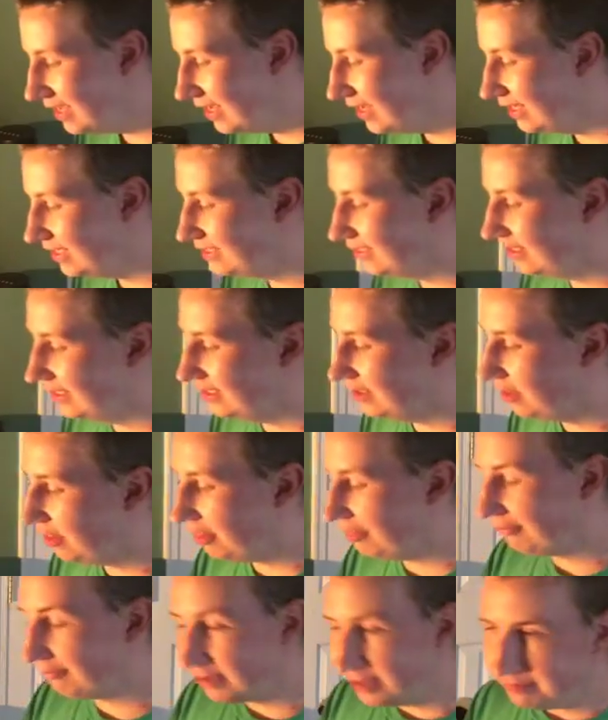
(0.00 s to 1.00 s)
It's a
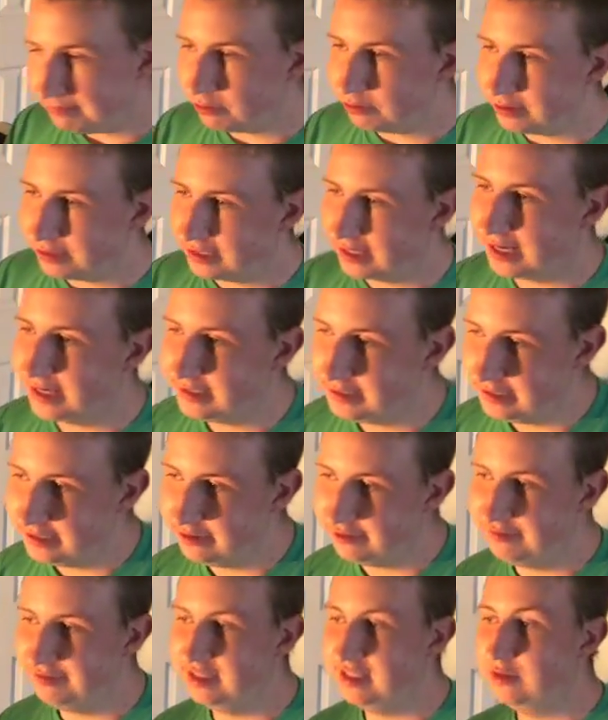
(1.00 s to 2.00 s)
3.9
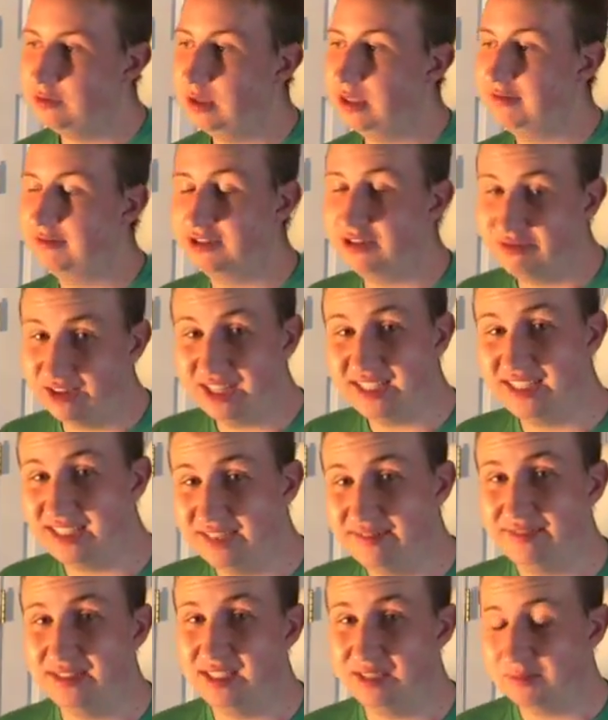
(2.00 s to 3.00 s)
liter V12, so
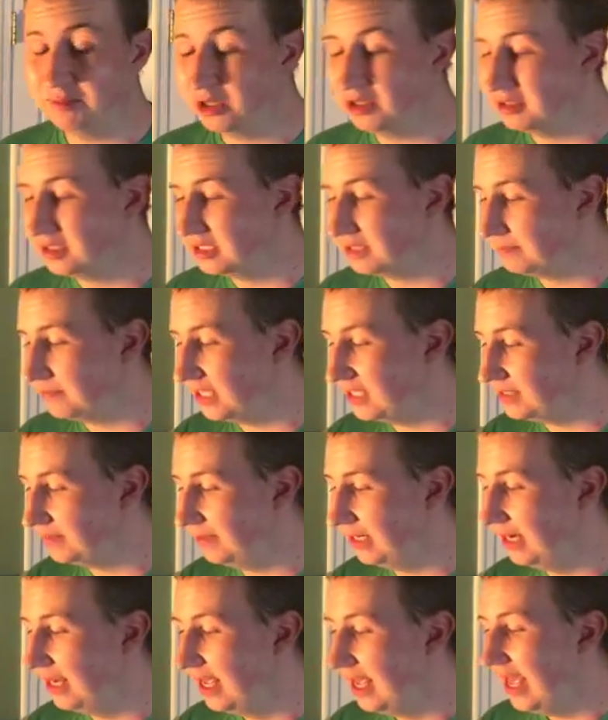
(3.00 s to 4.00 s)
relatively small
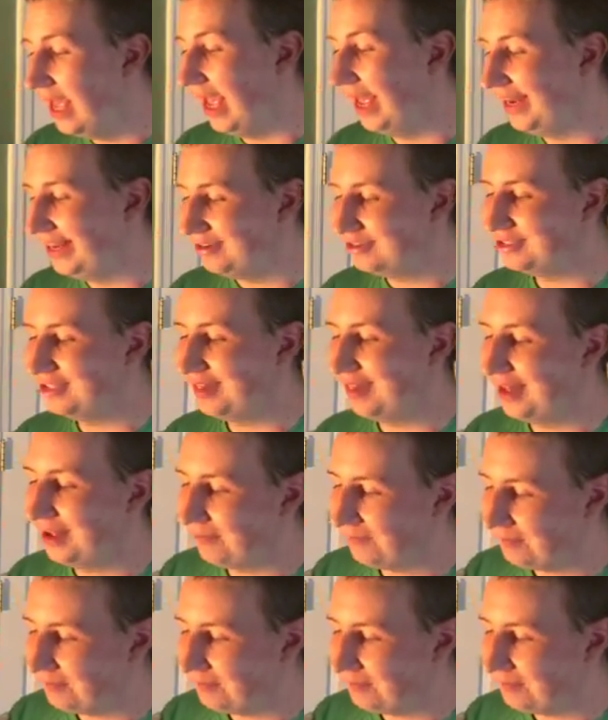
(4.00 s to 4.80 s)
displacement. And here's the thing,